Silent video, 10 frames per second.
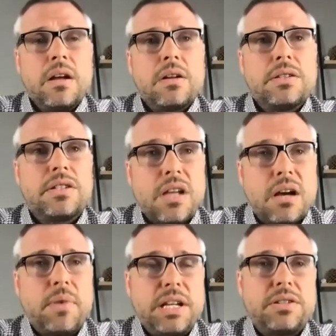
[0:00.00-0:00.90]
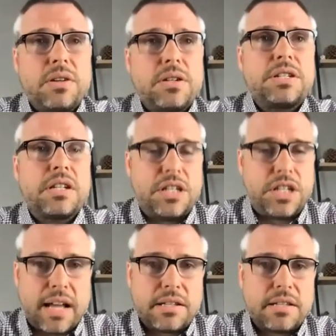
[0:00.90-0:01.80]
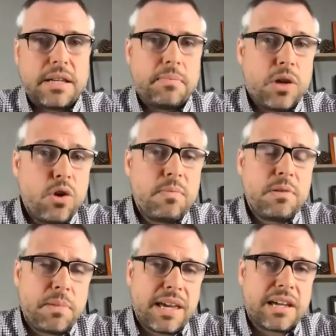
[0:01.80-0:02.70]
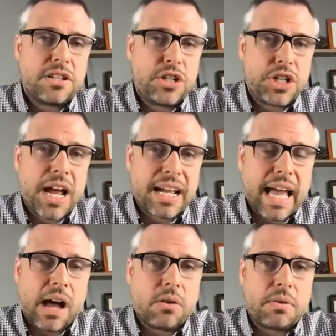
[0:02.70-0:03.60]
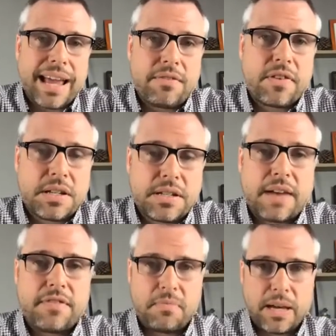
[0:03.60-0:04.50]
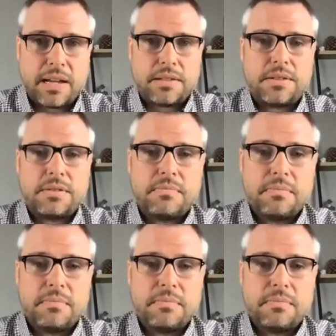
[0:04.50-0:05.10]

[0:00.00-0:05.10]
Some research suggests that human beings check out every 7 minutes.